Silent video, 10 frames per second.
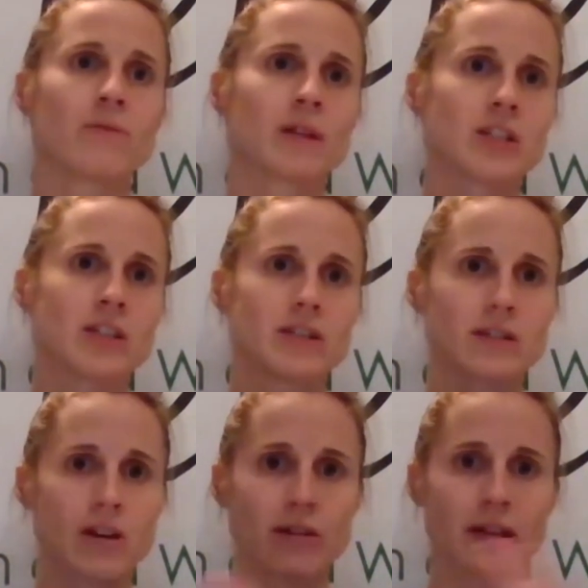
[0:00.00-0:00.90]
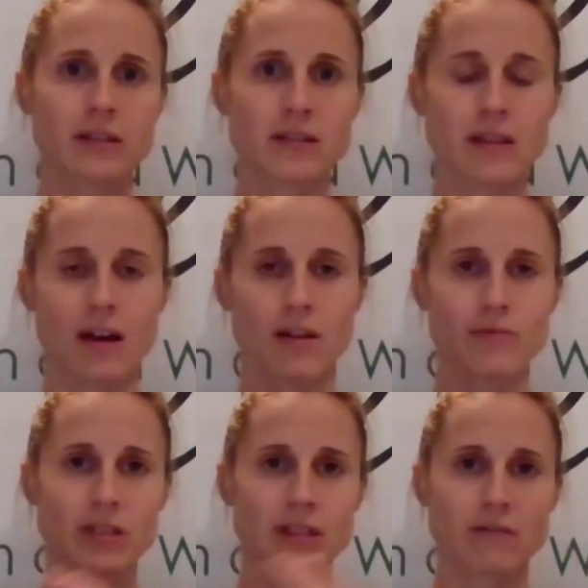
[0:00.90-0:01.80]
which is going into the
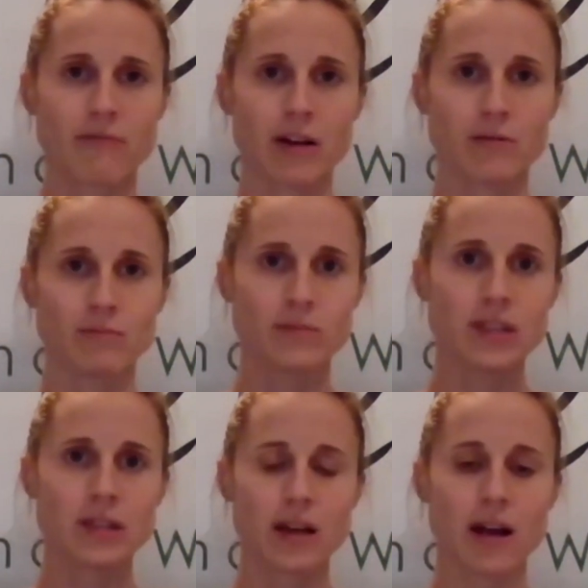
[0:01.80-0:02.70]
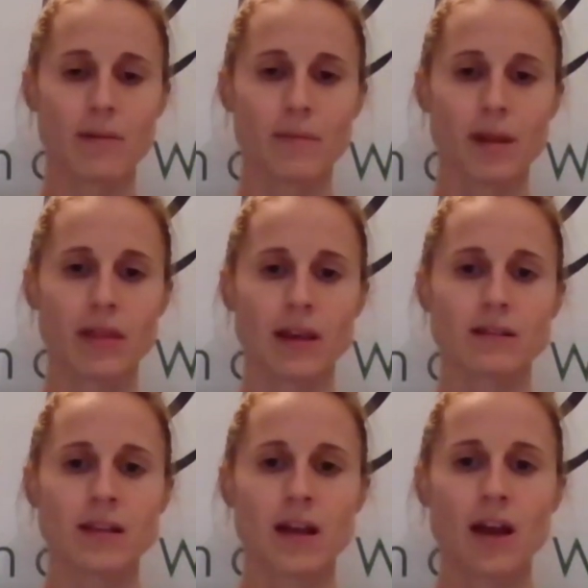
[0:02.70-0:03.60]
arthritic realms and things.